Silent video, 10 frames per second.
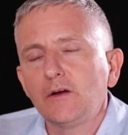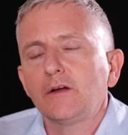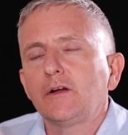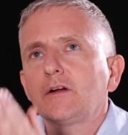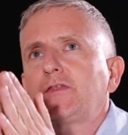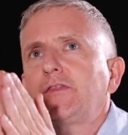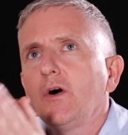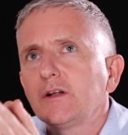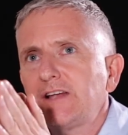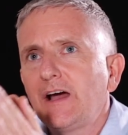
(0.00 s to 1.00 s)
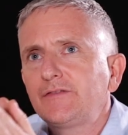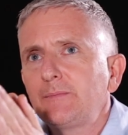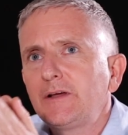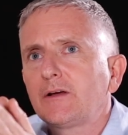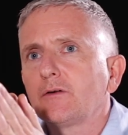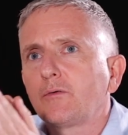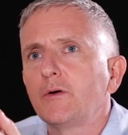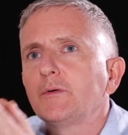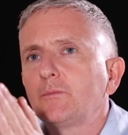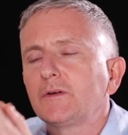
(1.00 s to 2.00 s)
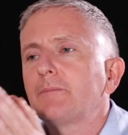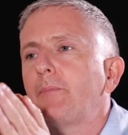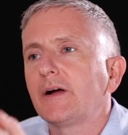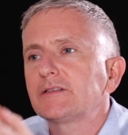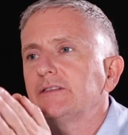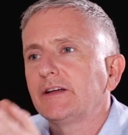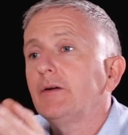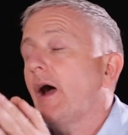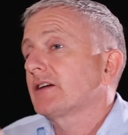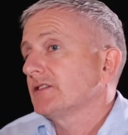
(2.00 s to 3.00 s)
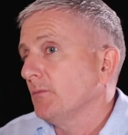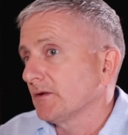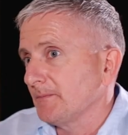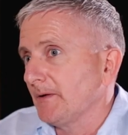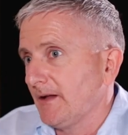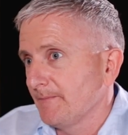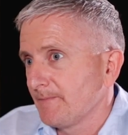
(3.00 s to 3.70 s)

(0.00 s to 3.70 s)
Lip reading: your thoughts have to be congruent with the person that you actually want to be.